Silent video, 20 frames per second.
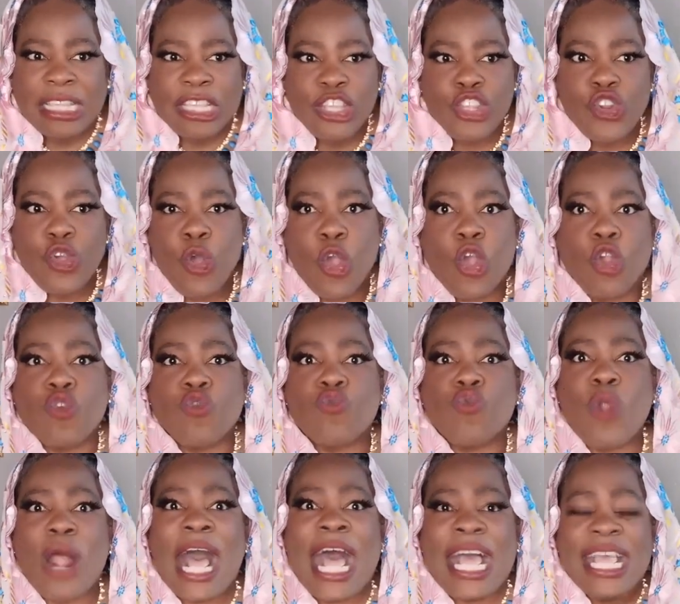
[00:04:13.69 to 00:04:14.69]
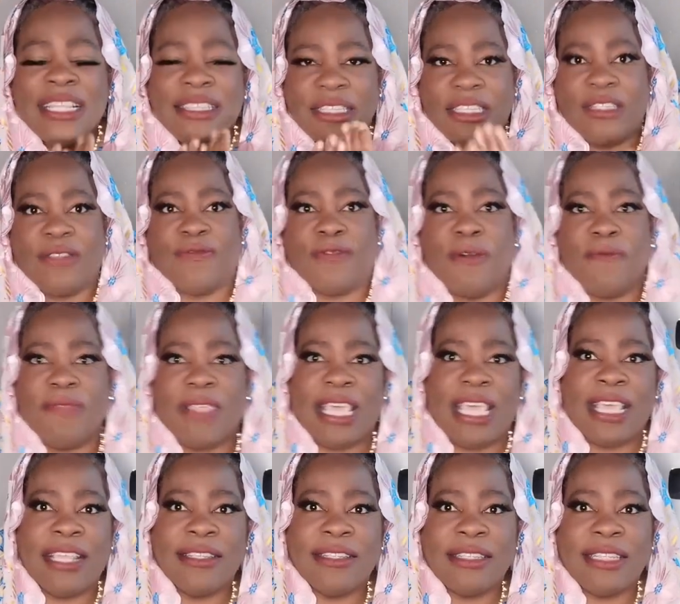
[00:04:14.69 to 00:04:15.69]
you know, arises from
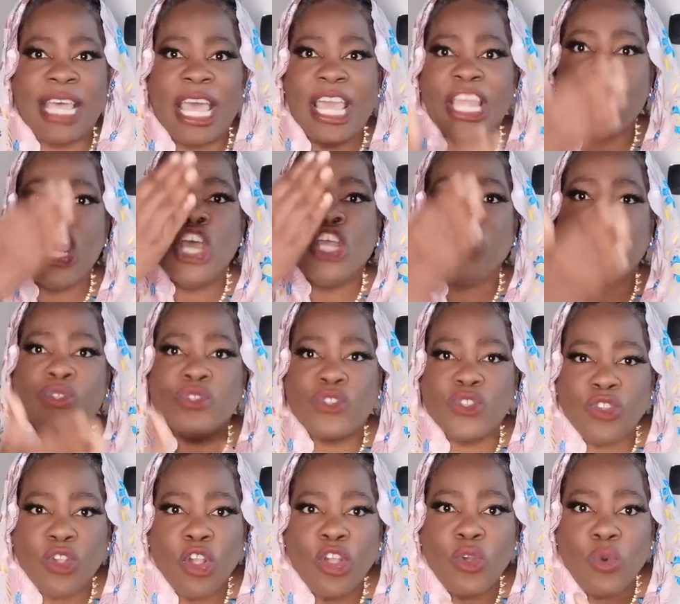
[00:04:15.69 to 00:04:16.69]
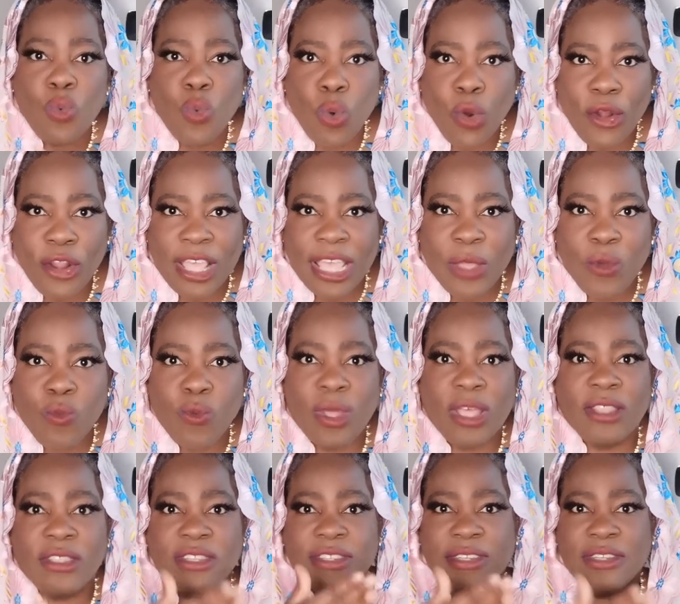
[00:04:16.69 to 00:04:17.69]
the inside to start working with,